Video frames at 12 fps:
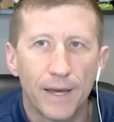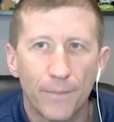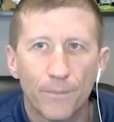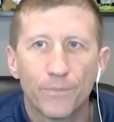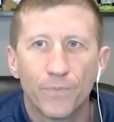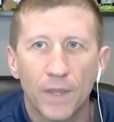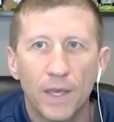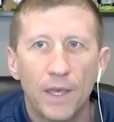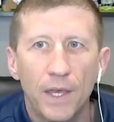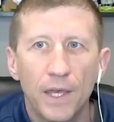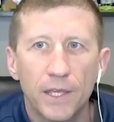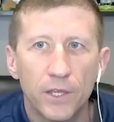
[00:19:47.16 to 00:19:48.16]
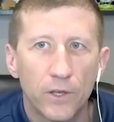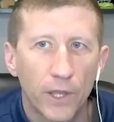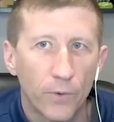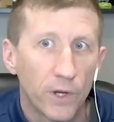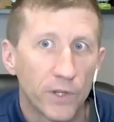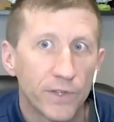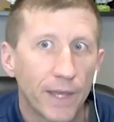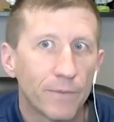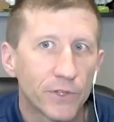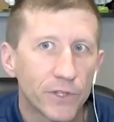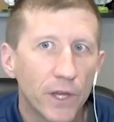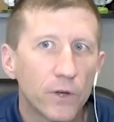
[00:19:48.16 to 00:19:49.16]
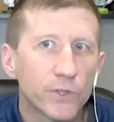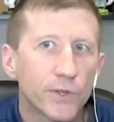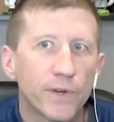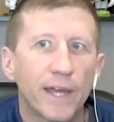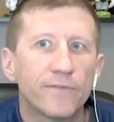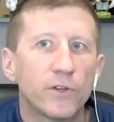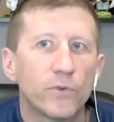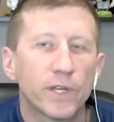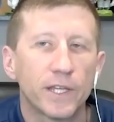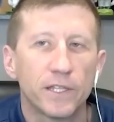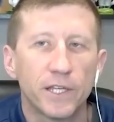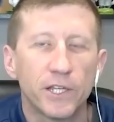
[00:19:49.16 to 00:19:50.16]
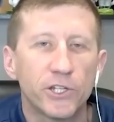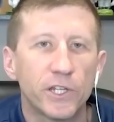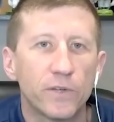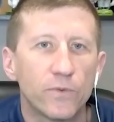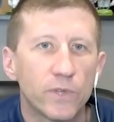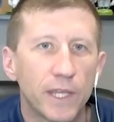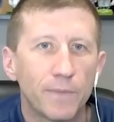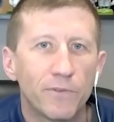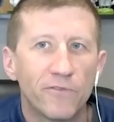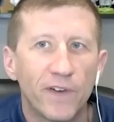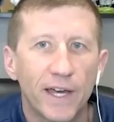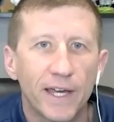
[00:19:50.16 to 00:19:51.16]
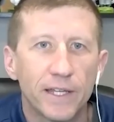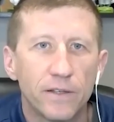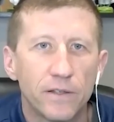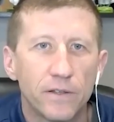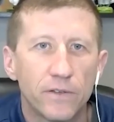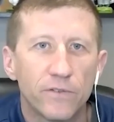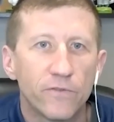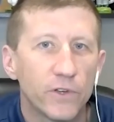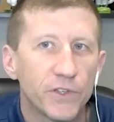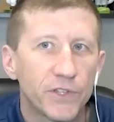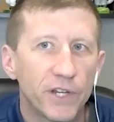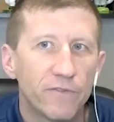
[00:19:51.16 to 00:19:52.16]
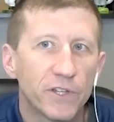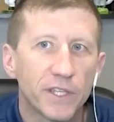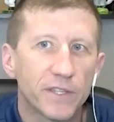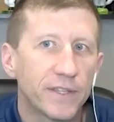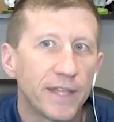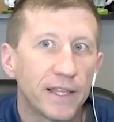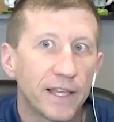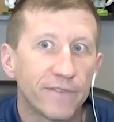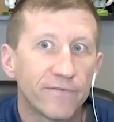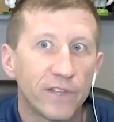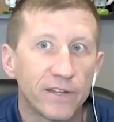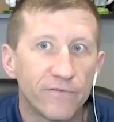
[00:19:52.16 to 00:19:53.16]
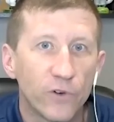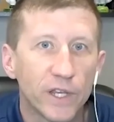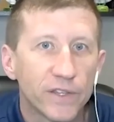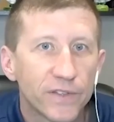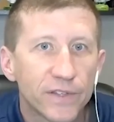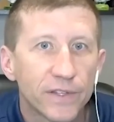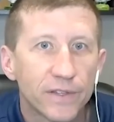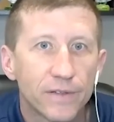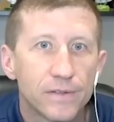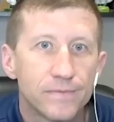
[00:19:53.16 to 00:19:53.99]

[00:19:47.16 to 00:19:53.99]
Yeah. Whereas the MSOs don't have that regulation. When they provide voice service, it's not lifeline voice.